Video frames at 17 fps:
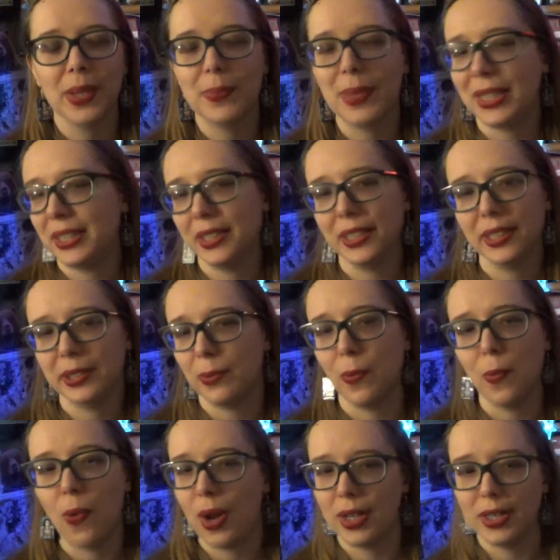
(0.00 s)
Bessie
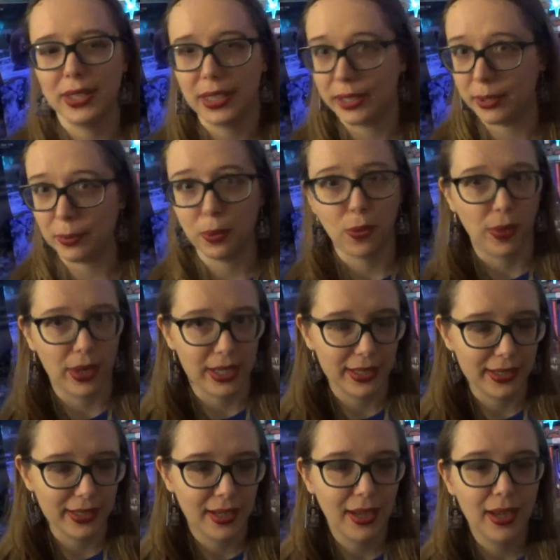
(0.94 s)
doesn't want to
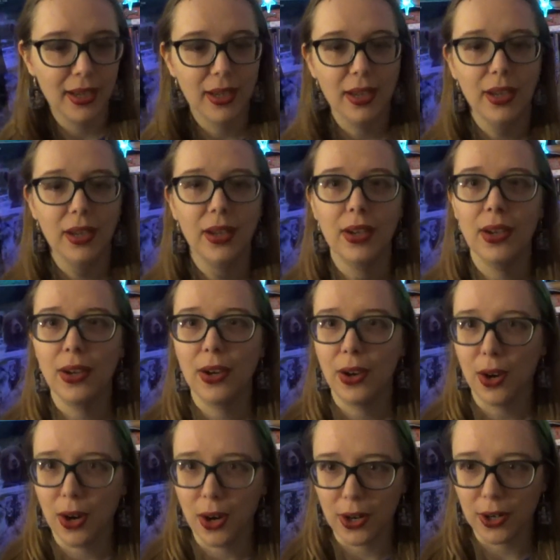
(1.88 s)
disappoint
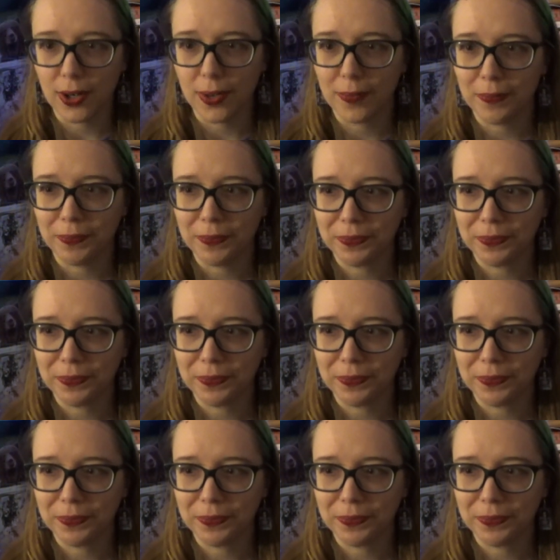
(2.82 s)
her